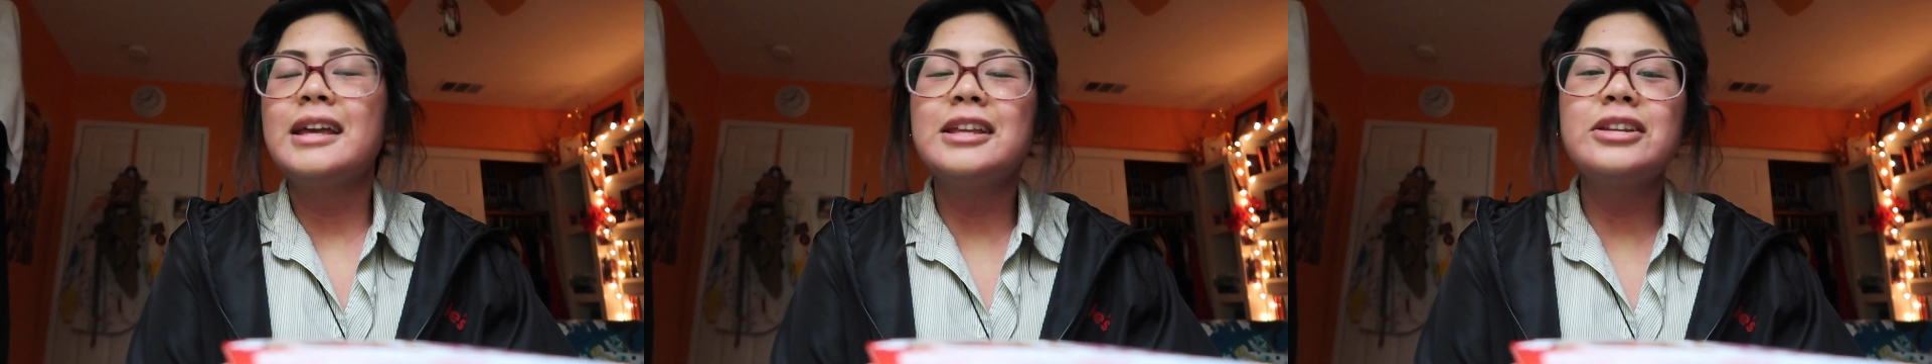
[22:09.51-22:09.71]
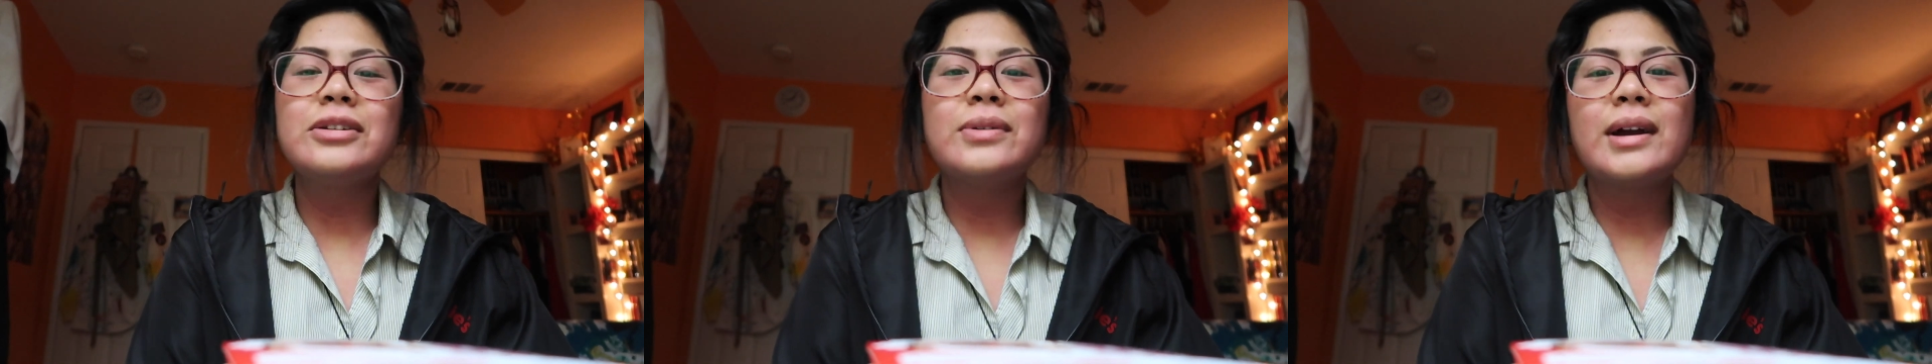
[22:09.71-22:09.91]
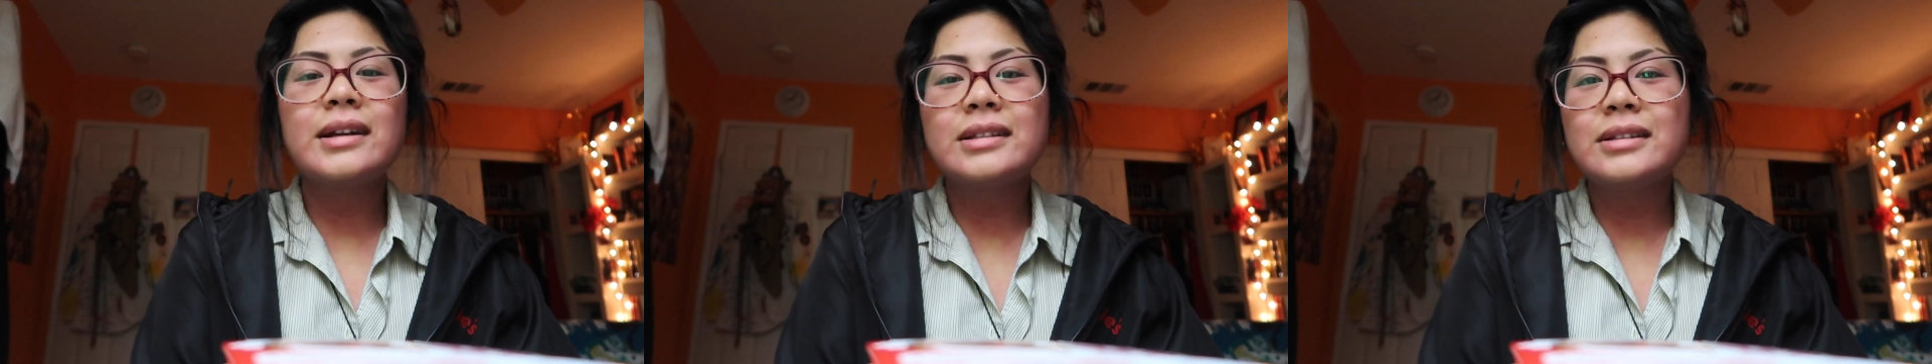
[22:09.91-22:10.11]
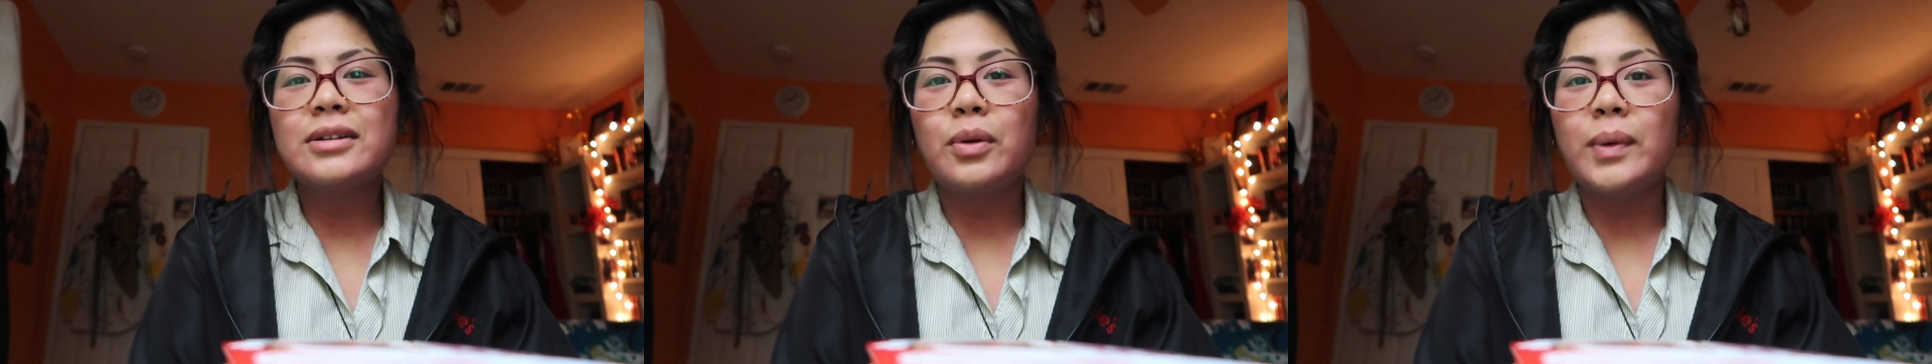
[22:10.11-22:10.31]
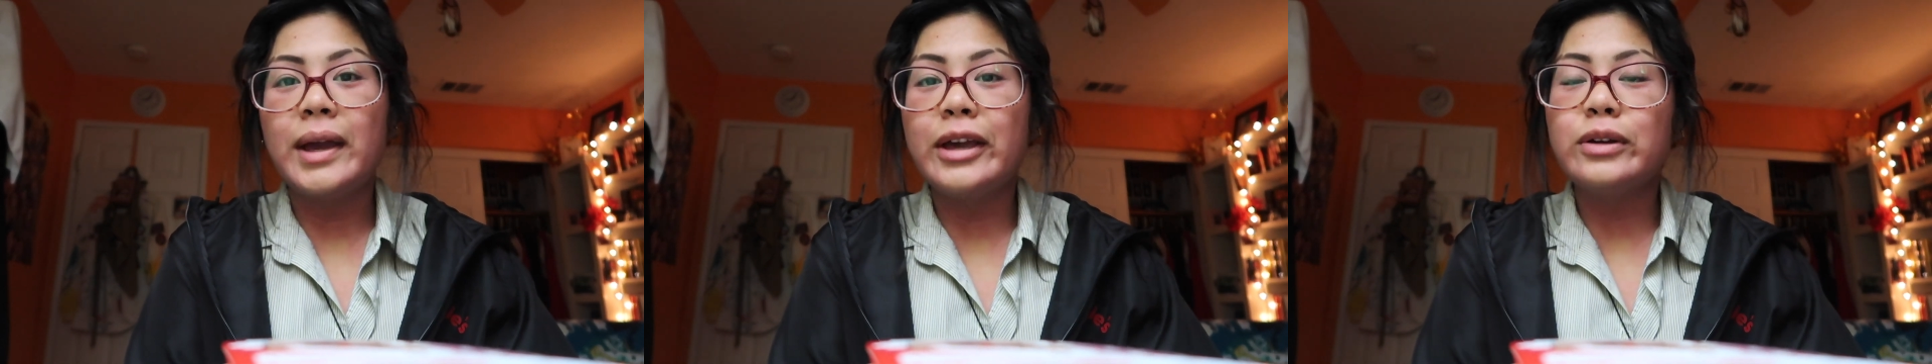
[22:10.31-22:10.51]

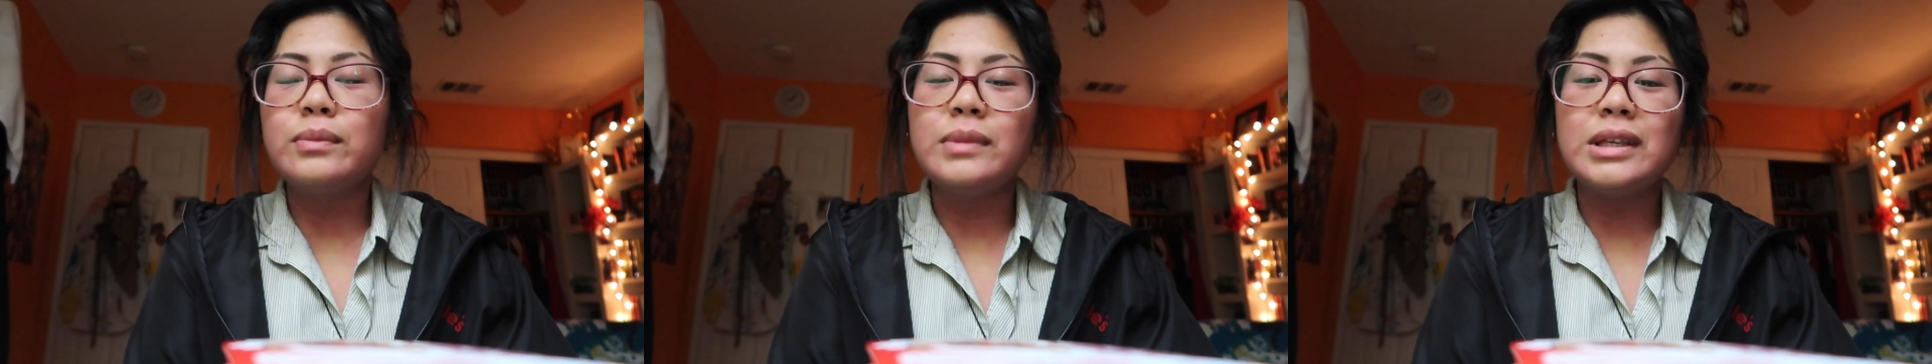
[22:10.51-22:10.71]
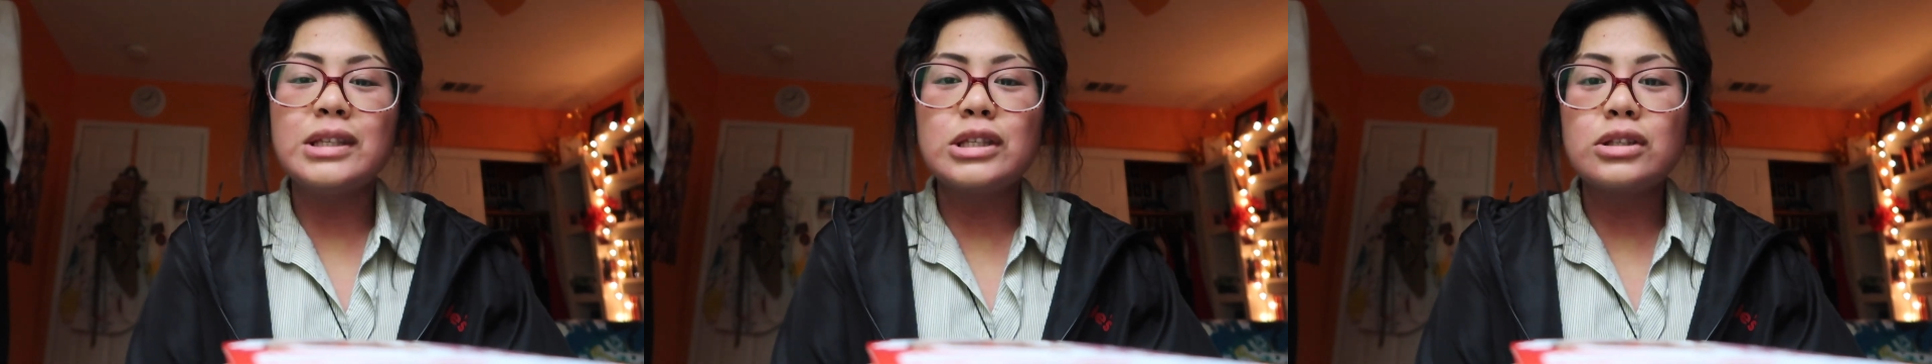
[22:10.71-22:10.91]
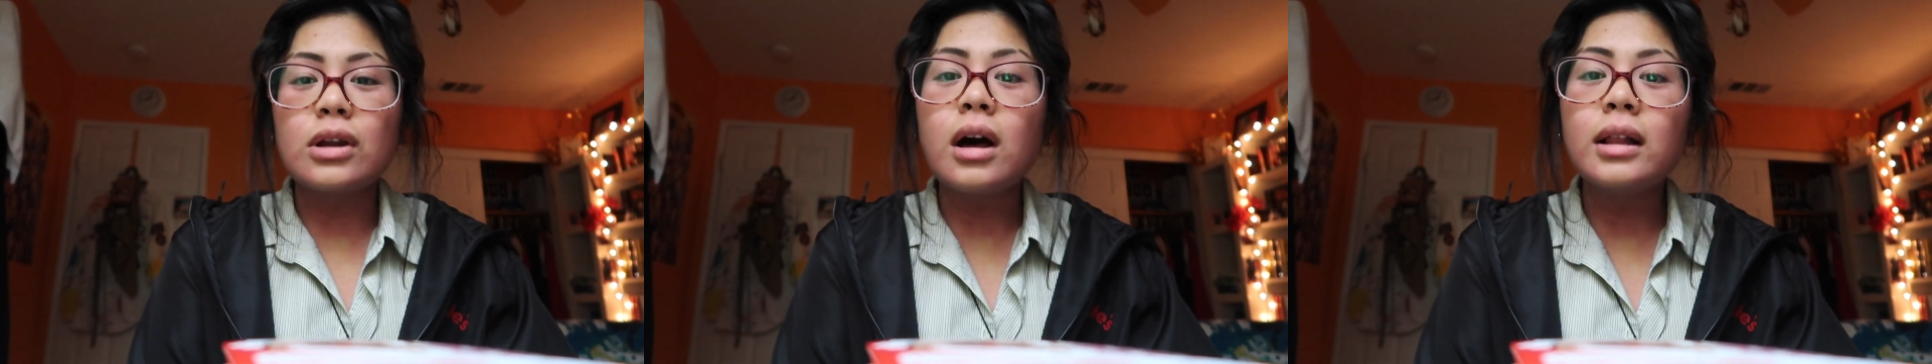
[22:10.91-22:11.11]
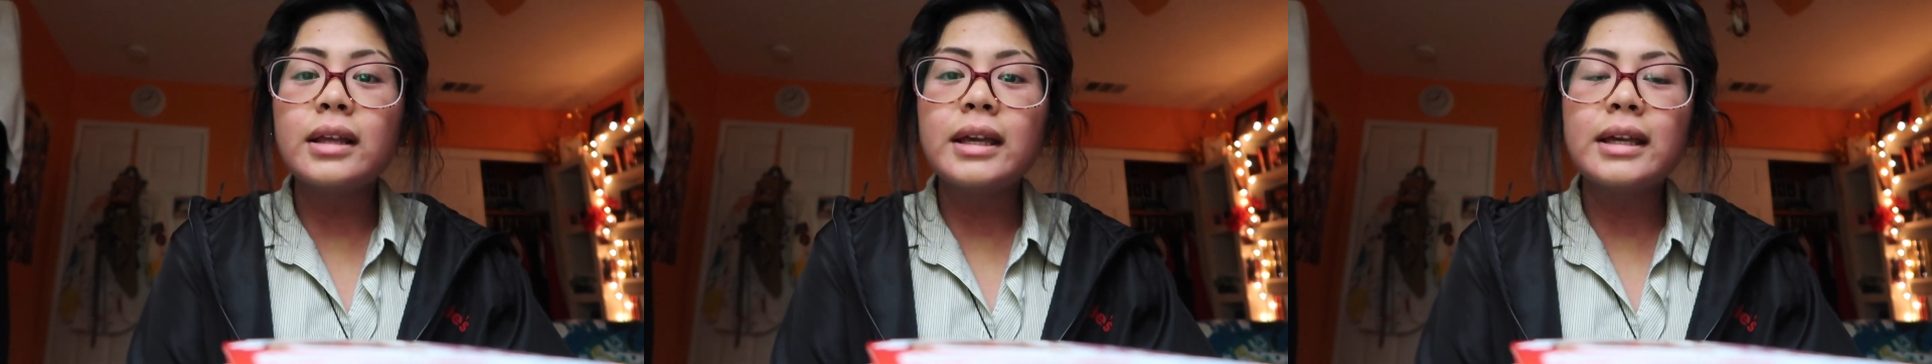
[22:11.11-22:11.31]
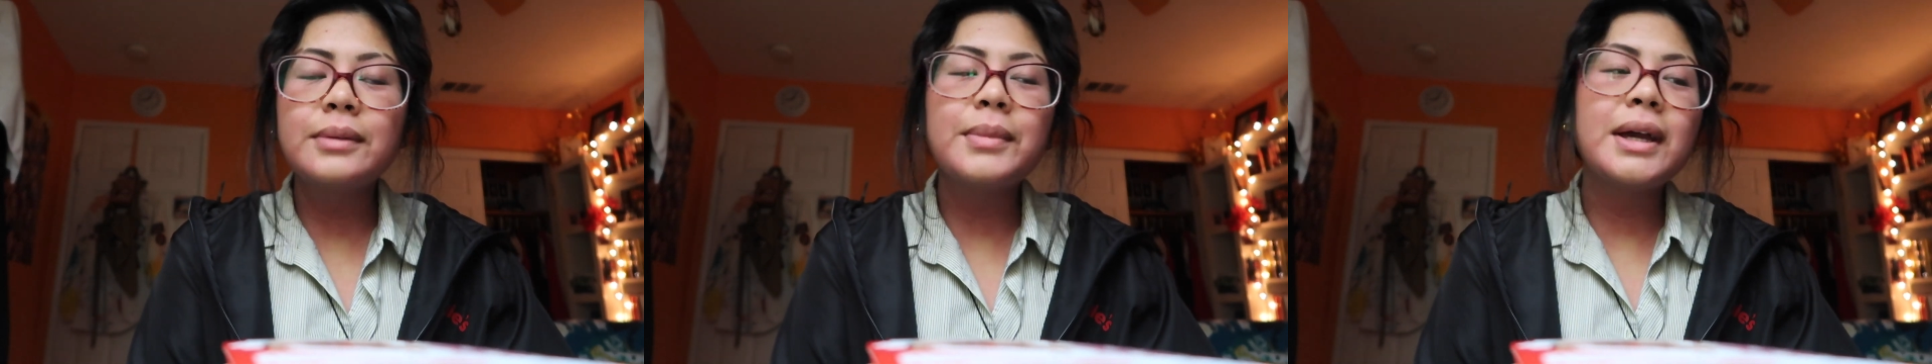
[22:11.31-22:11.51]
indirect way of me
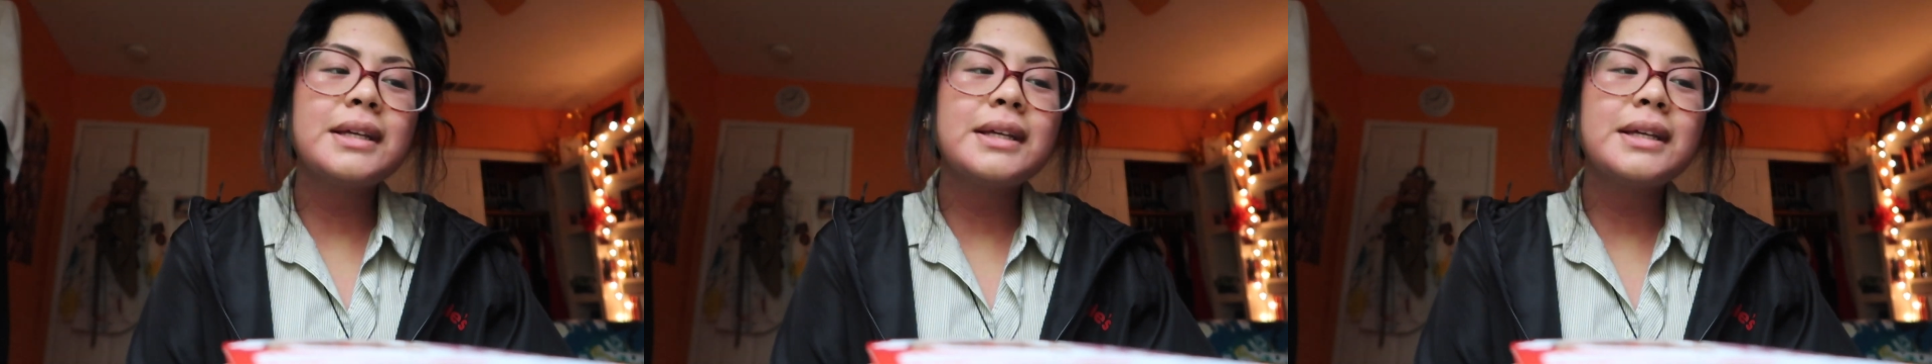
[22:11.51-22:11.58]
stalling